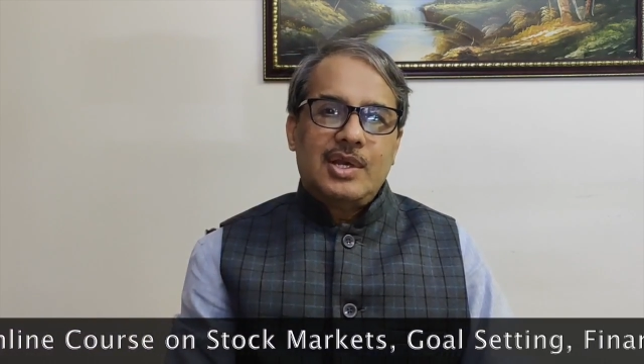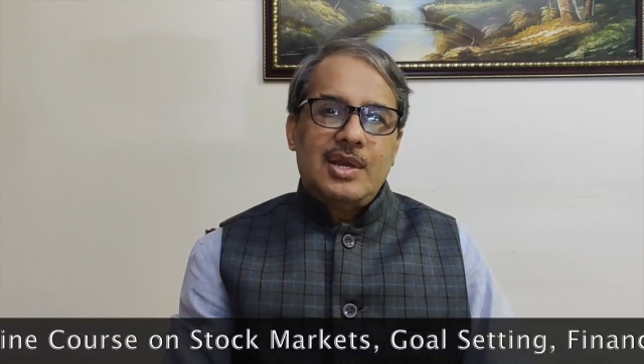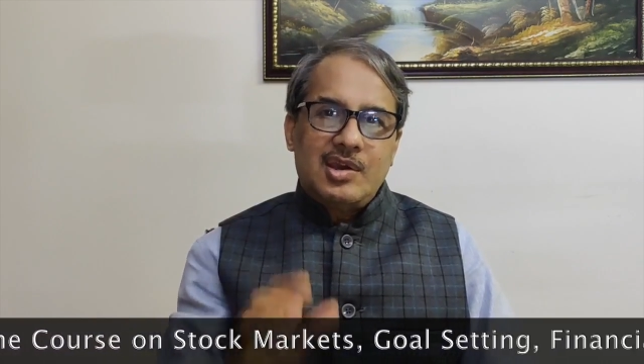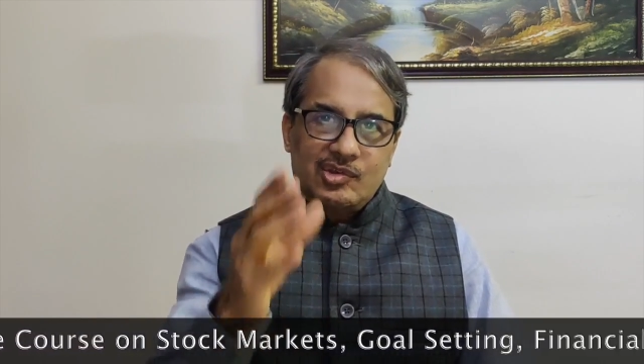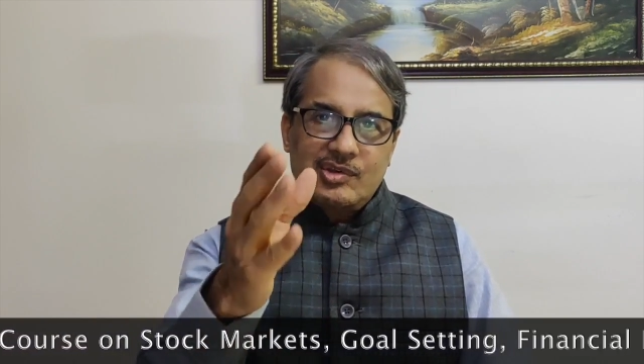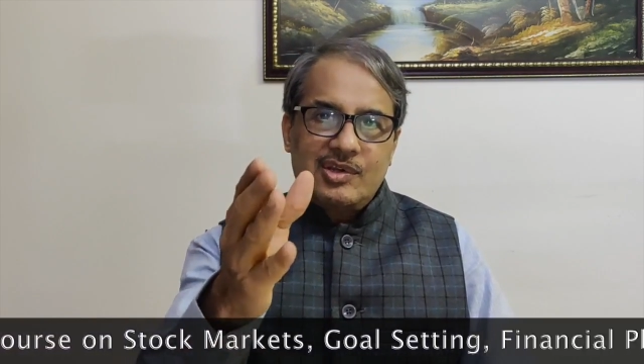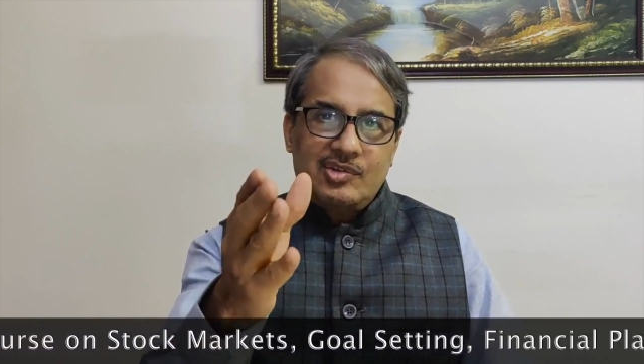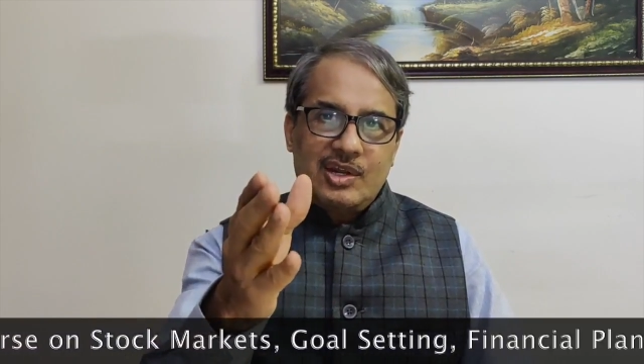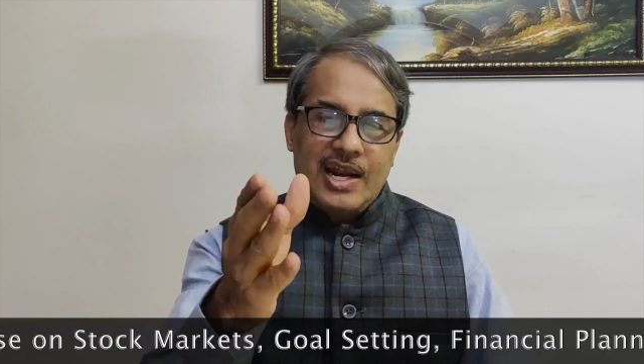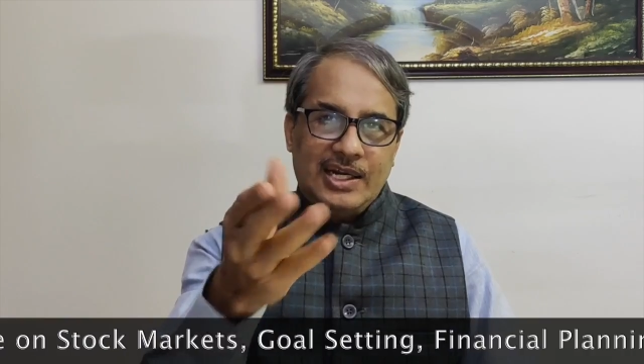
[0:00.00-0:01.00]
Is he
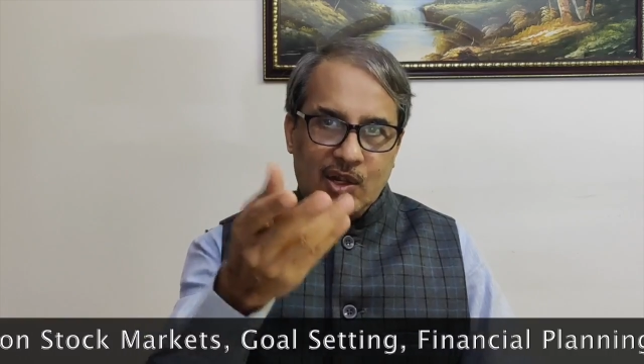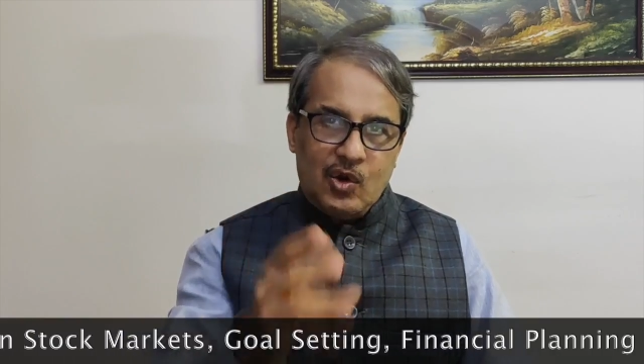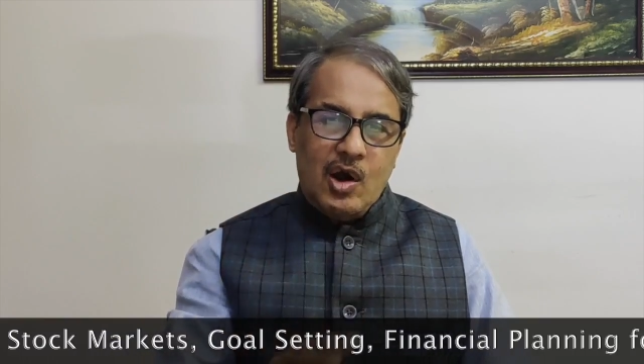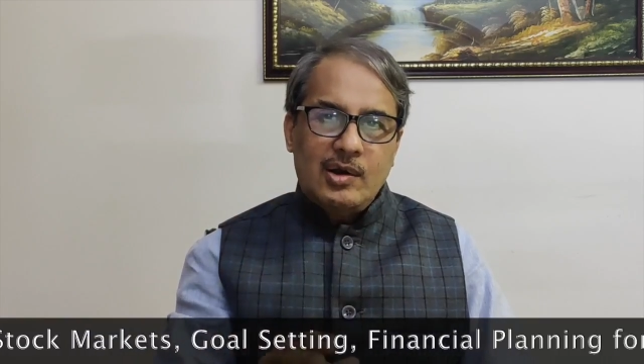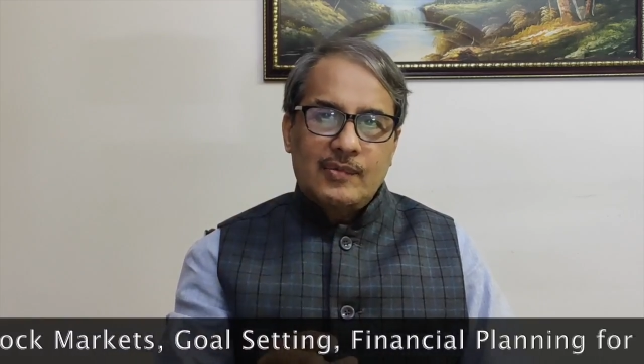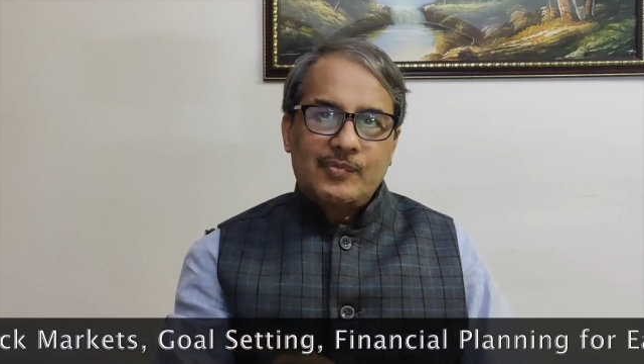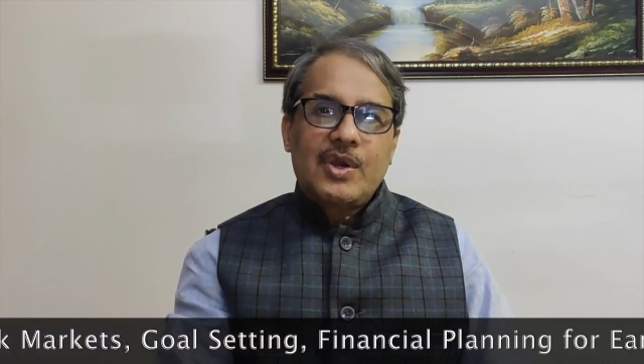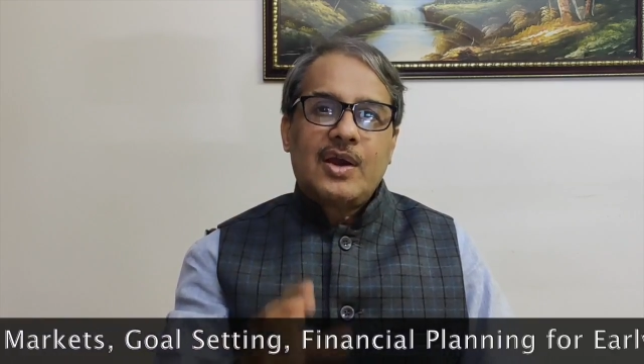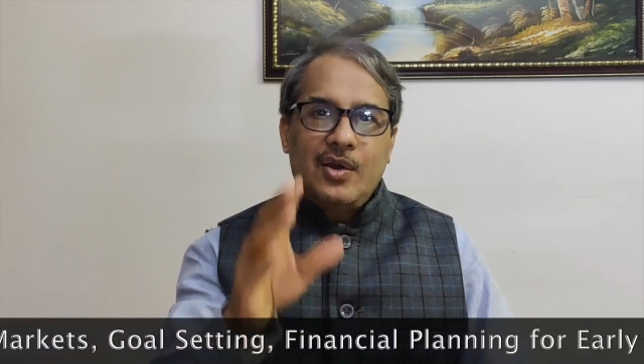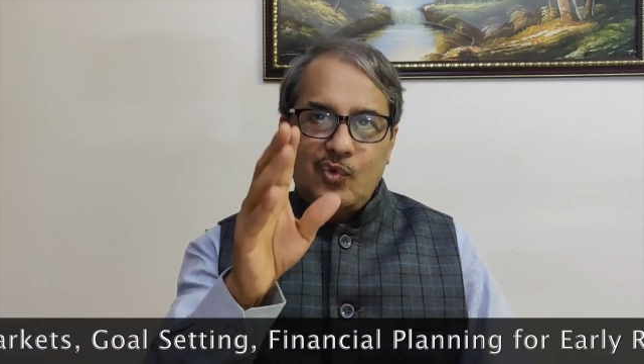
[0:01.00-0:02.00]
right or wrong?
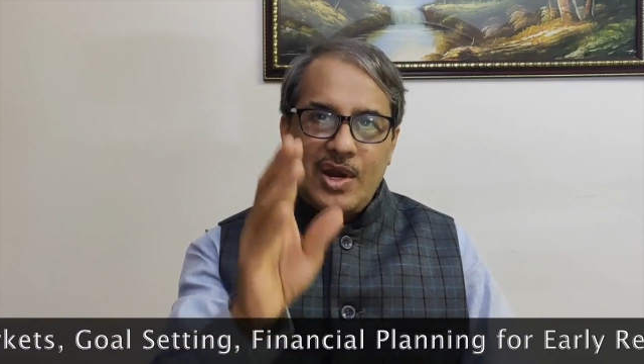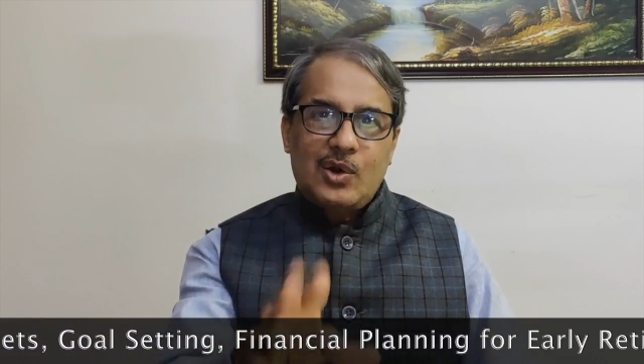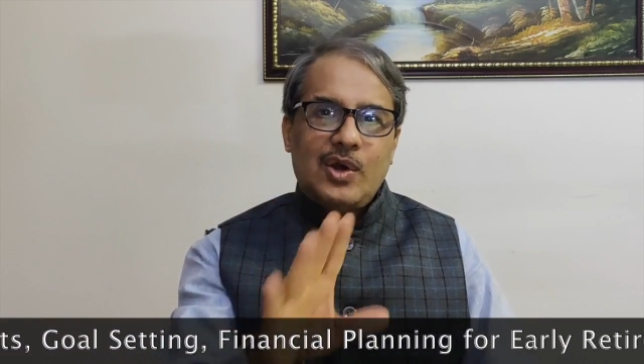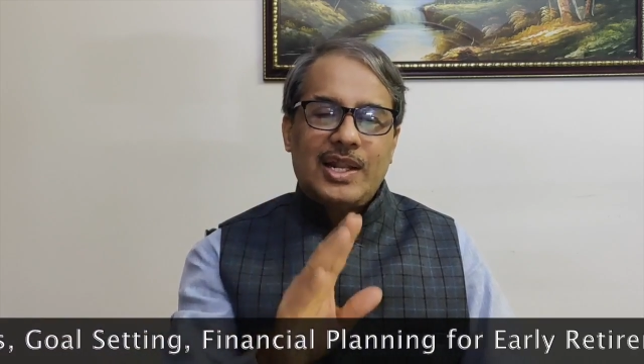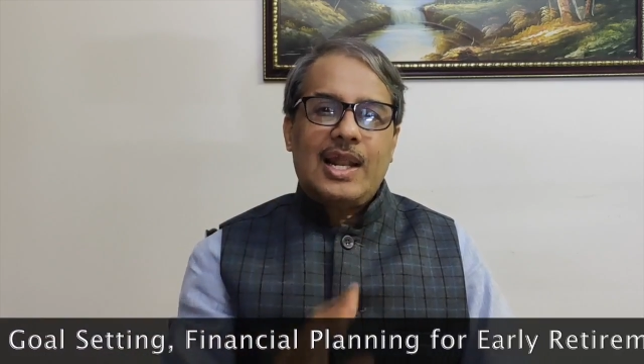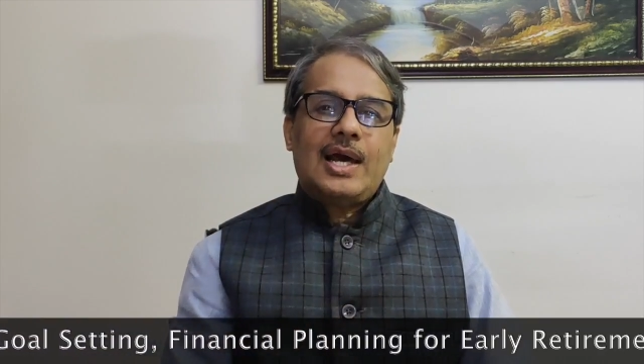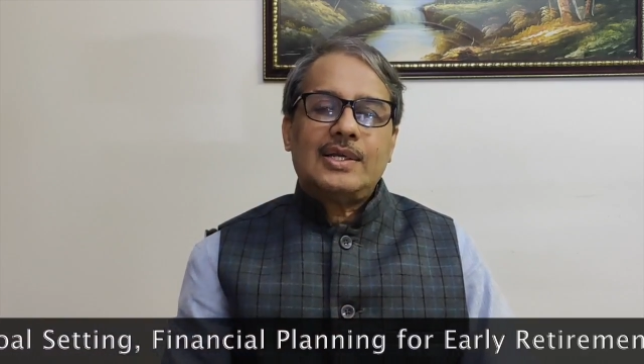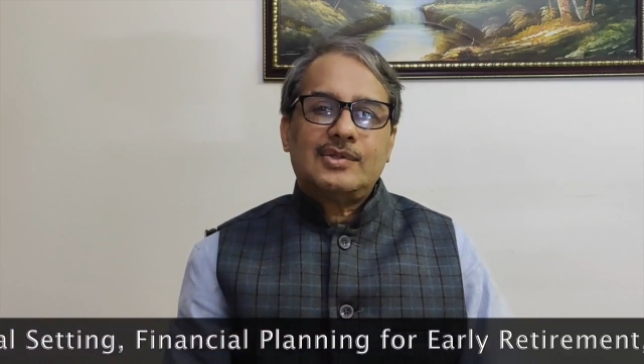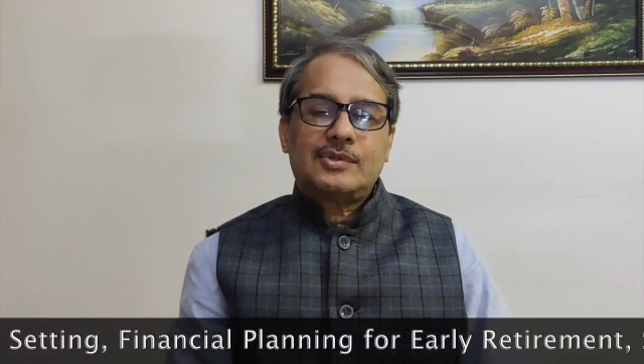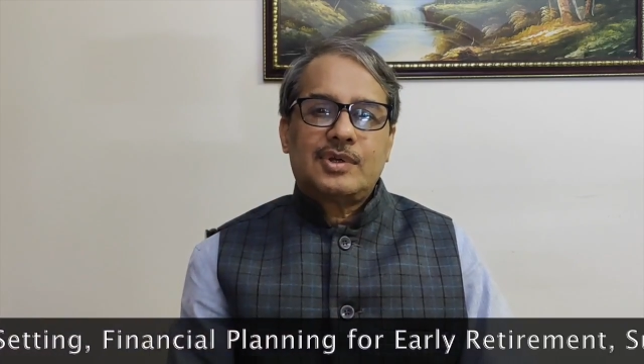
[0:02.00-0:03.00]
We have to
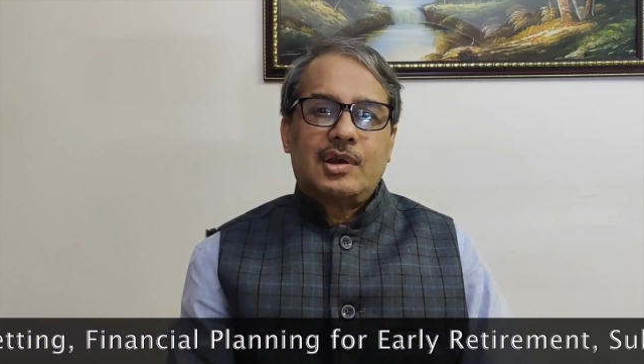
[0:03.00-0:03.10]
analyze.